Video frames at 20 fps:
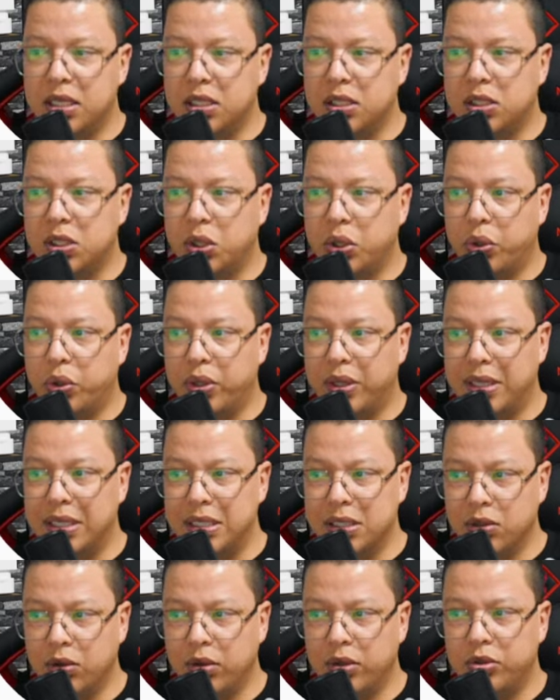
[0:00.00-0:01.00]
So
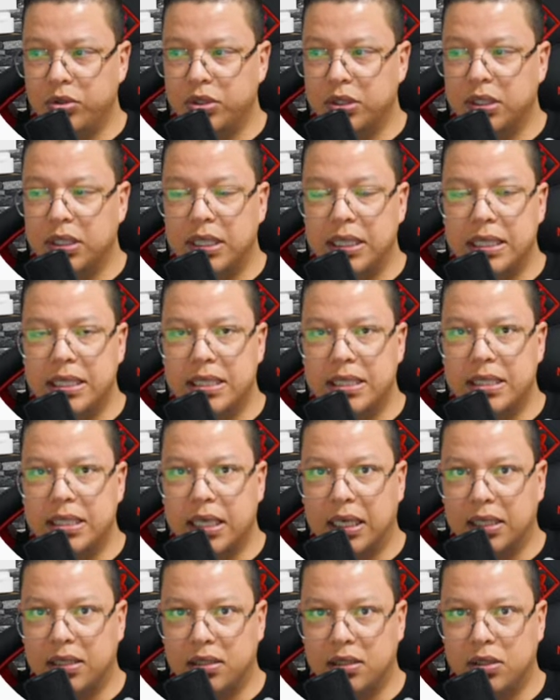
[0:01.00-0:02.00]
this solution is
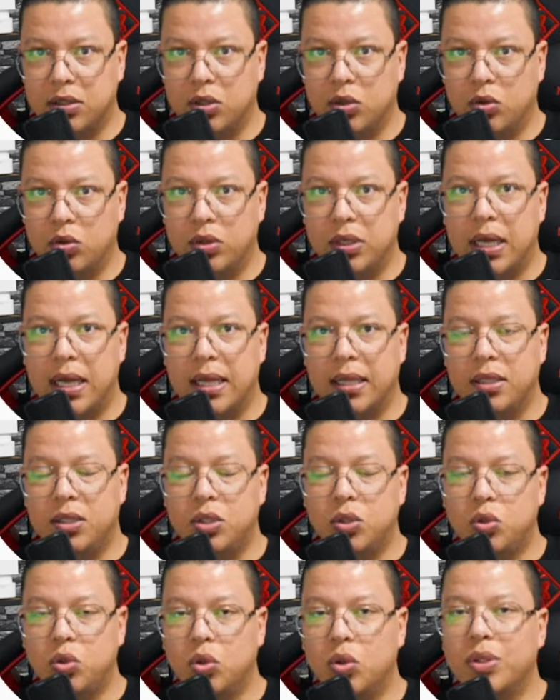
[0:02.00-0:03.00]
not known,
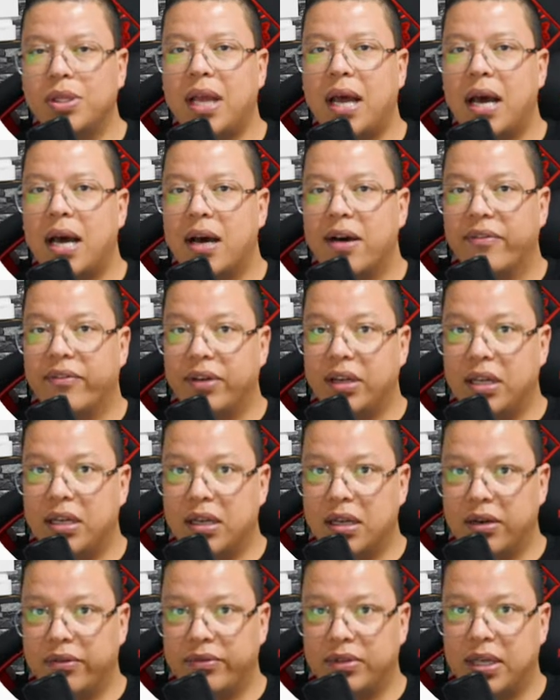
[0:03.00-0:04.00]
and you don't have
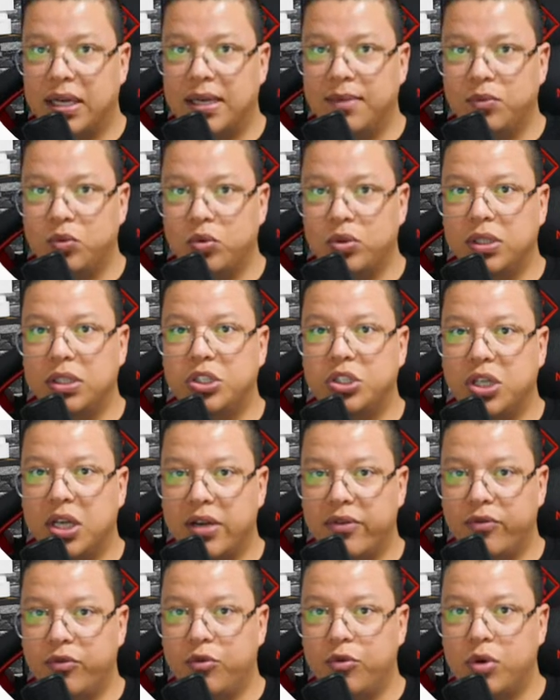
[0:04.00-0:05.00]
enough time to teach
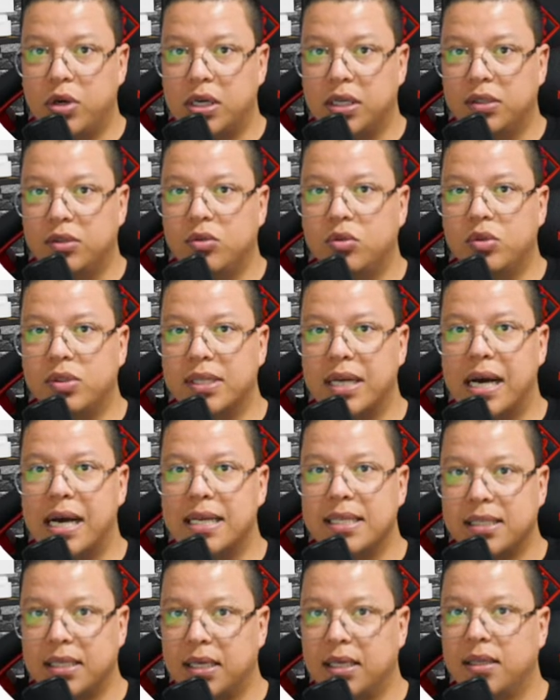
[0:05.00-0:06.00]
everyone who's
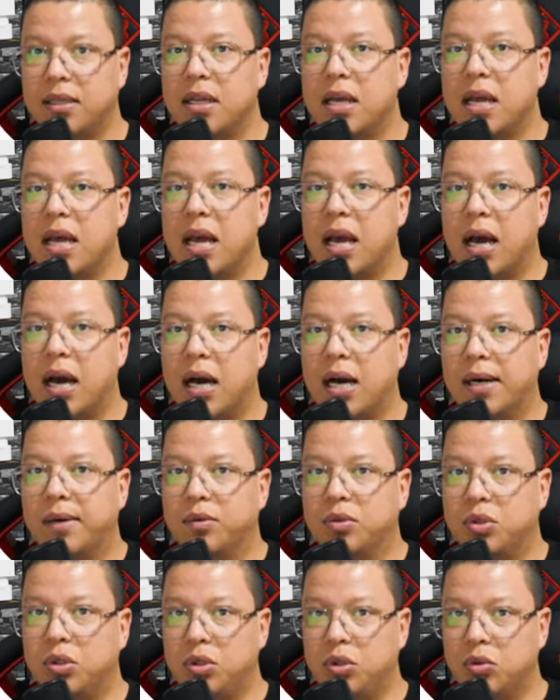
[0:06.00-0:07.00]
asking how
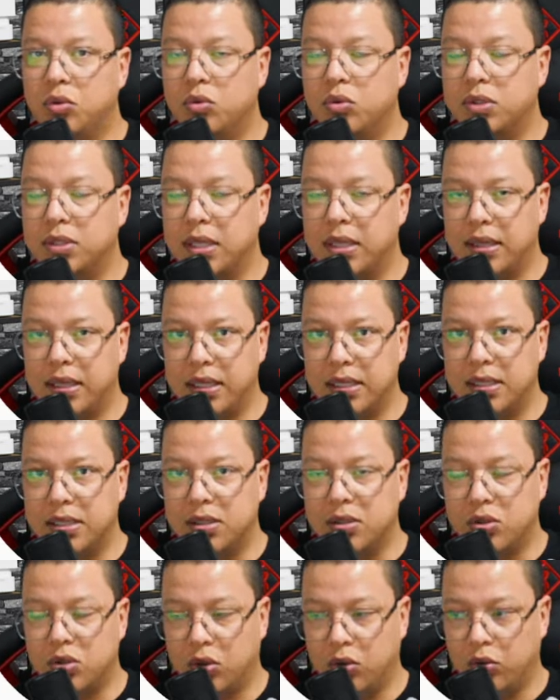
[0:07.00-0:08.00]
to use this
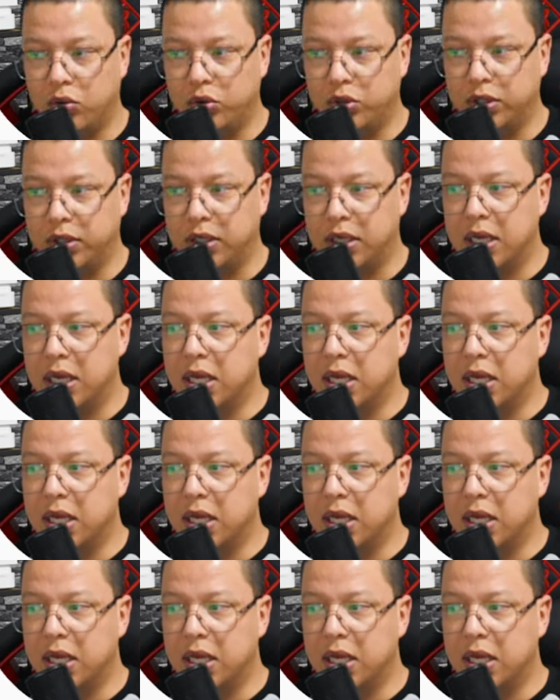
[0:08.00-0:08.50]
solution.